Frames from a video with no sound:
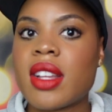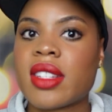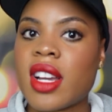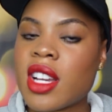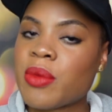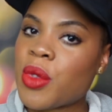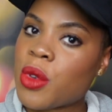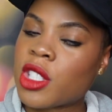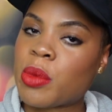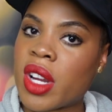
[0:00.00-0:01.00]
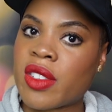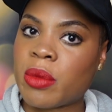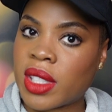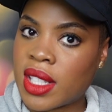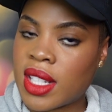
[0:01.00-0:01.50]
Tom Ford's private
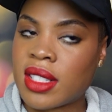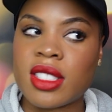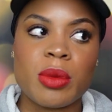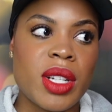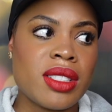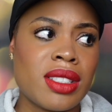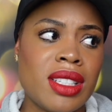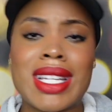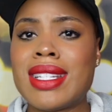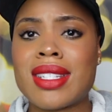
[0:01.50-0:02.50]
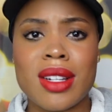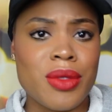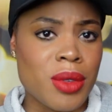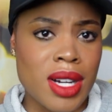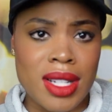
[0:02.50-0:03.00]
blend, especially any Tom
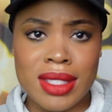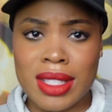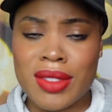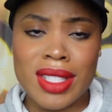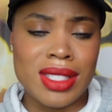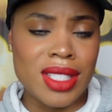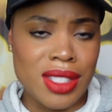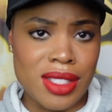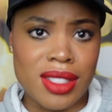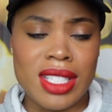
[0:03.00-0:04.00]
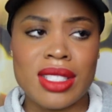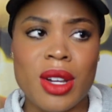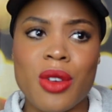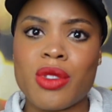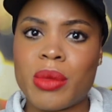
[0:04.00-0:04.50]
Ford, honestly, even his signature is
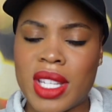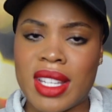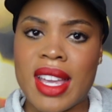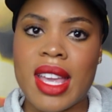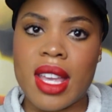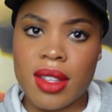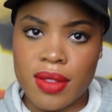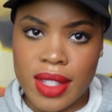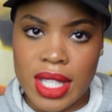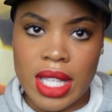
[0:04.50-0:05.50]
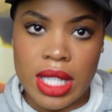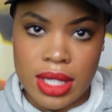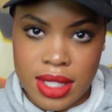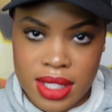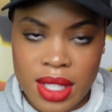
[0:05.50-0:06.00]
known for being heavy
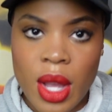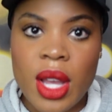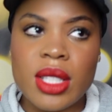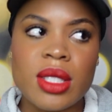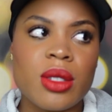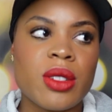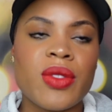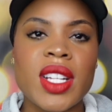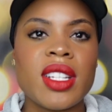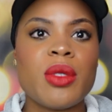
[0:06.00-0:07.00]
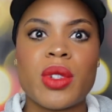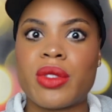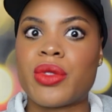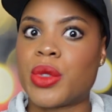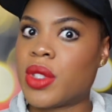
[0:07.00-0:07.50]
hitters. So the fact that he went
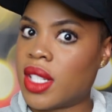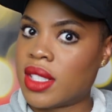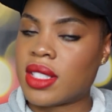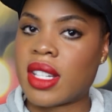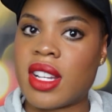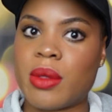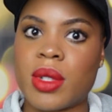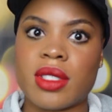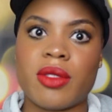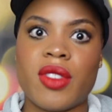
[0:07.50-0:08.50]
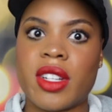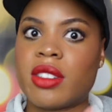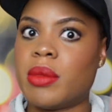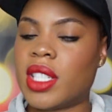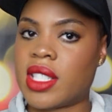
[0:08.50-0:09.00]
fruity this time was a
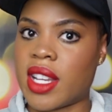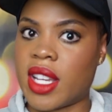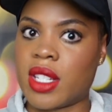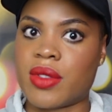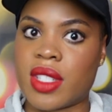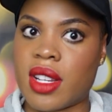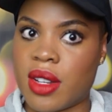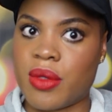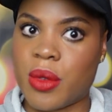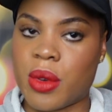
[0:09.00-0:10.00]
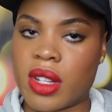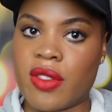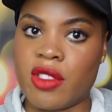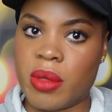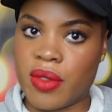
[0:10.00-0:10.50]
very big change for Tom Ford
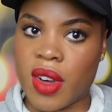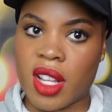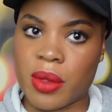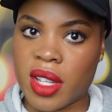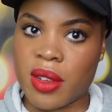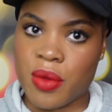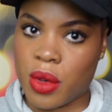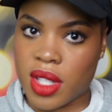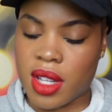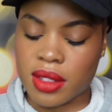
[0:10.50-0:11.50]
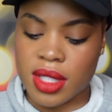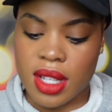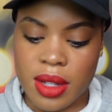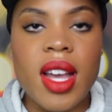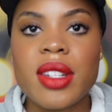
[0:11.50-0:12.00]
if you've been following him for a long
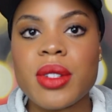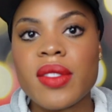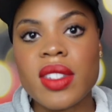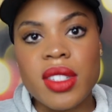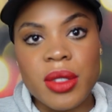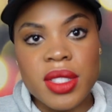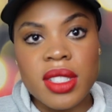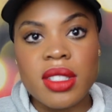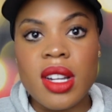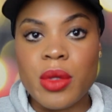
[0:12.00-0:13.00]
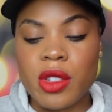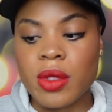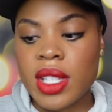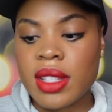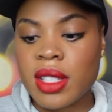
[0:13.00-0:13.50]
time. I do have the notes here. I will
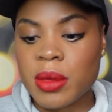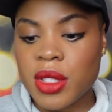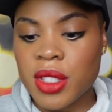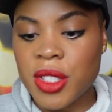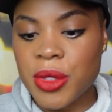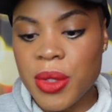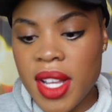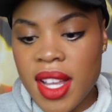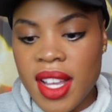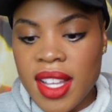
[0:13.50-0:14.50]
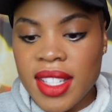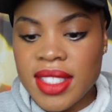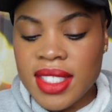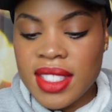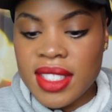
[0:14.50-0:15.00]
read them to you.
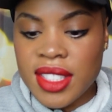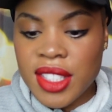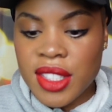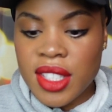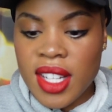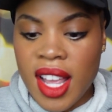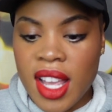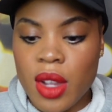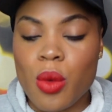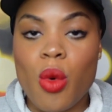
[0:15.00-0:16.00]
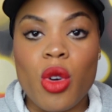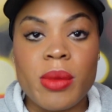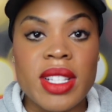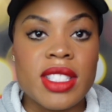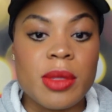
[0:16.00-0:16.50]
It's considered a
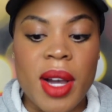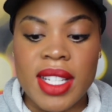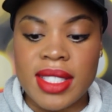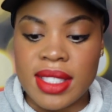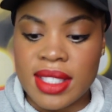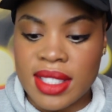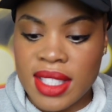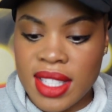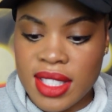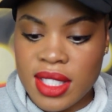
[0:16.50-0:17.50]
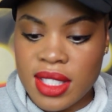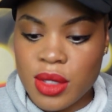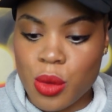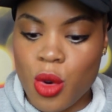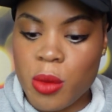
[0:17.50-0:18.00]
warm and spicy scent,
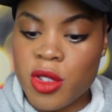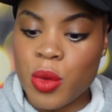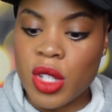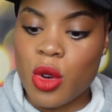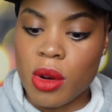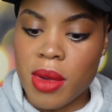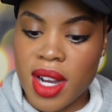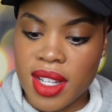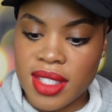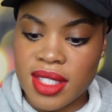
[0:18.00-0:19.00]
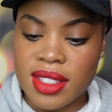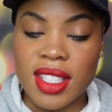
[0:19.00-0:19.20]
warm sweet gourmands.